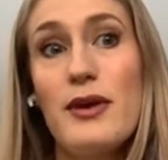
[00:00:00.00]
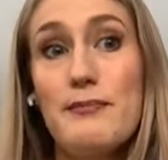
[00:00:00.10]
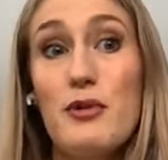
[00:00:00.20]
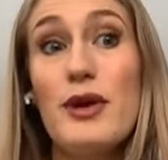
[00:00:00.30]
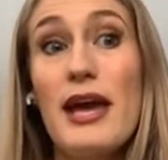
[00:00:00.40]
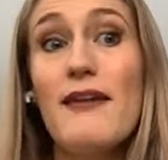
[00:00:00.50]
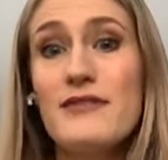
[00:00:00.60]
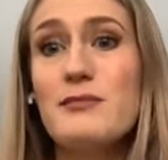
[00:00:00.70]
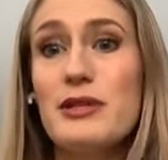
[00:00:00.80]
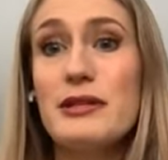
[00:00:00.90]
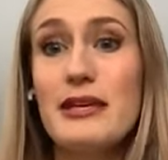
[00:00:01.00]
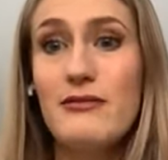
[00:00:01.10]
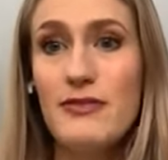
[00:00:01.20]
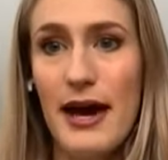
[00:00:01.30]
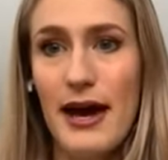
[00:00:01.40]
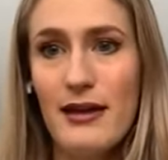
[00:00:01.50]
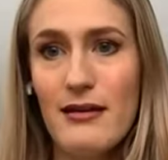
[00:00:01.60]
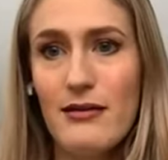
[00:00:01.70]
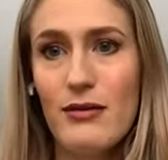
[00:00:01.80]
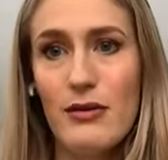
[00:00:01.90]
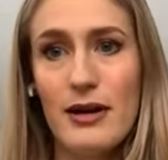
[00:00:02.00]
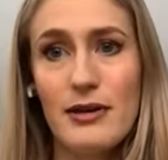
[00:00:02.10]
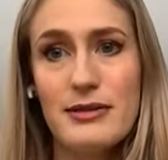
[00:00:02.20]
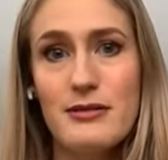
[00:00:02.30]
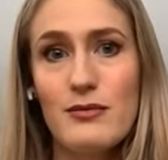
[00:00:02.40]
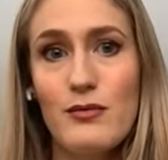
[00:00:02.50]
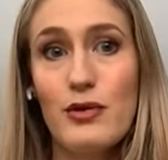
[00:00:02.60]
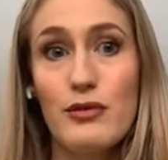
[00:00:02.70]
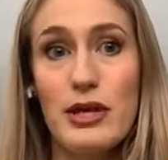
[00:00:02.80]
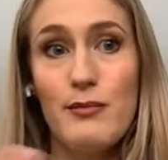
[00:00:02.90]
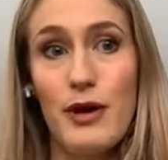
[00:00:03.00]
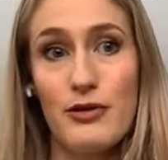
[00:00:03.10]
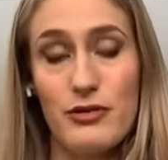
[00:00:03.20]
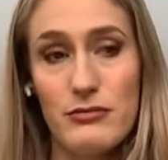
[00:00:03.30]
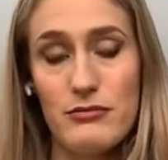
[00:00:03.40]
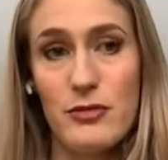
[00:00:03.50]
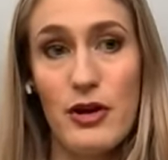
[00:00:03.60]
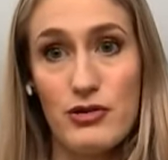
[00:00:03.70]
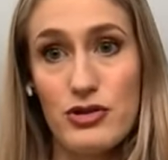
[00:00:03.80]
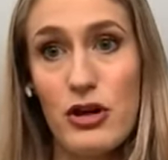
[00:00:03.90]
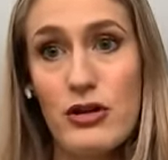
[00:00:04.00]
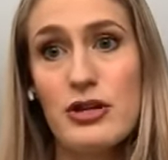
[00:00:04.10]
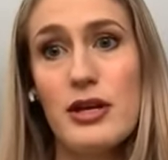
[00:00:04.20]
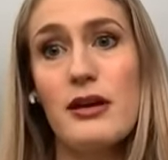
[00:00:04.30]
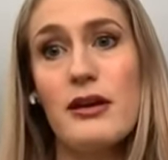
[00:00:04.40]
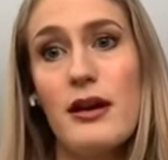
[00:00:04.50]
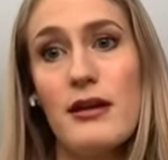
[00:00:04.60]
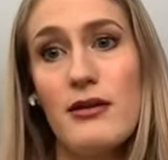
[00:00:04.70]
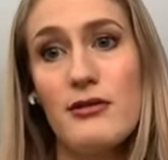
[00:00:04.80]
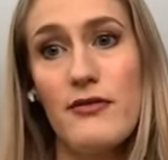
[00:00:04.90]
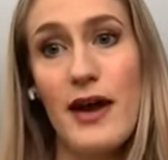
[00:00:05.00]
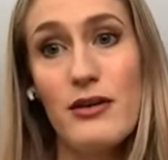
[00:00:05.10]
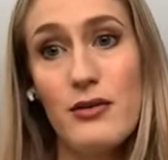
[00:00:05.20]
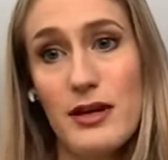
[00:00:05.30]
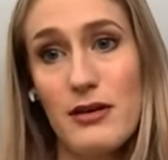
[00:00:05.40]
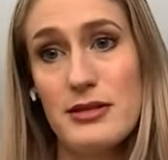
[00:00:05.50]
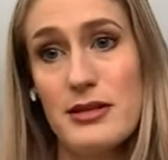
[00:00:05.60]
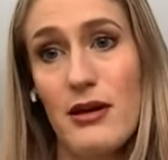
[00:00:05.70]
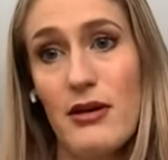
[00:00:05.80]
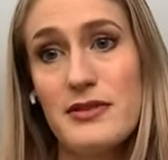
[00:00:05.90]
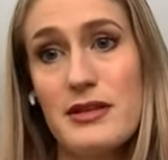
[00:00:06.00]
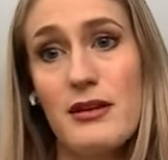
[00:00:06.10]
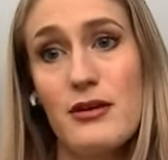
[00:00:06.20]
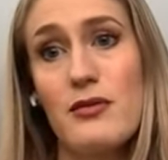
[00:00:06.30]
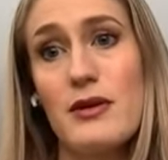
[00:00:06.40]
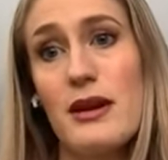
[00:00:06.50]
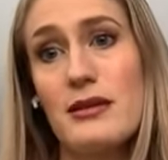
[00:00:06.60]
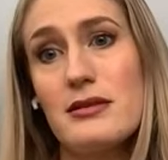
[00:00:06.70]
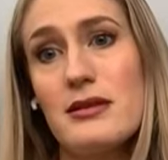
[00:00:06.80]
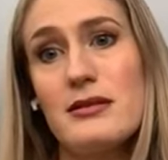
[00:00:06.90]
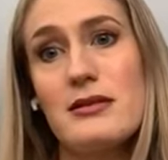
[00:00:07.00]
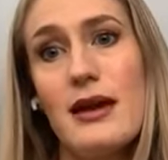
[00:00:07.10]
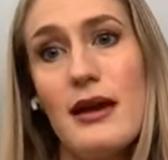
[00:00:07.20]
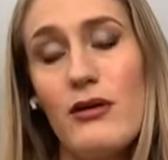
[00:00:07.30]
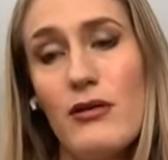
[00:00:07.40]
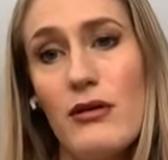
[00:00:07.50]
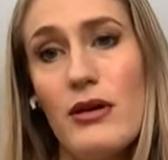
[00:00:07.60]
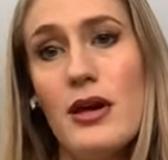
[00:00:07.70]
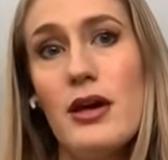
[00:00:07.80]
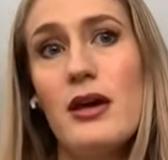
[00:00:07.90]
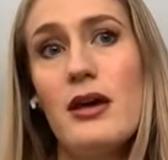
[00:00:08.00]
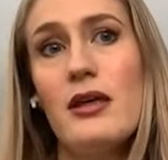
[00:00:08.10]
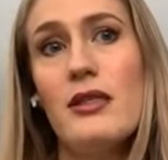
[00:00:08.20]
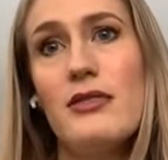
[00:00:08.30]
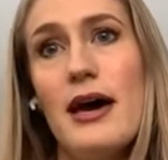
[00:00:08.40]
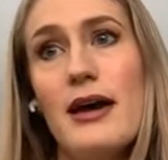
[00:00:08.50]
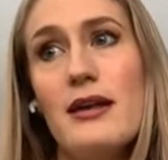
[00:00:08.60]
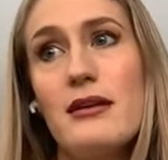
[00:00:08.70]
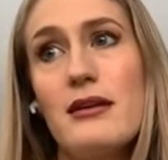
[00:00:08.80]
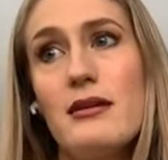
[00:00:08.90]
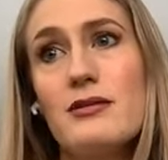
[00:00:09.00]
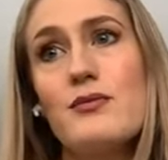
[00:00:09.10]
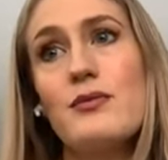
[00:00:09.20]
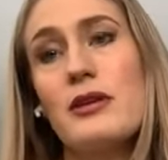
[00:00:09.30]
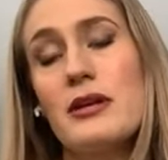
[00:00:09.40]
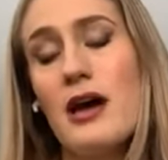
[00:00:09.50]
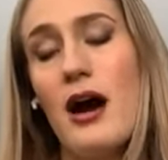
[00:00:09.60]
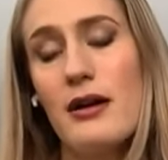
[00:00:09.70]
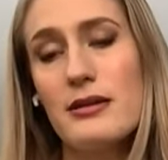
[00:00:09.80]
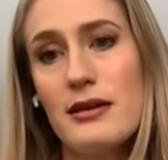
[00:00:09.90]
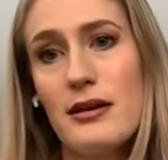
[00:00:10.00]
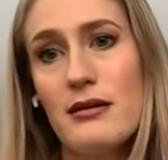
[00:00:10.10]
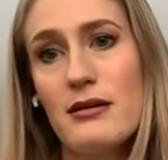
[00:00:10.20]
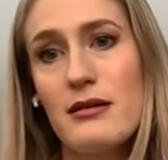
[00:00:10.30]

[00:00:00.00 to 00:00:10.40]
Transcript: But we have to believe that, or else we'll keep undercharging and undervaluing ourselves, and it creates this cycle that is really toxic.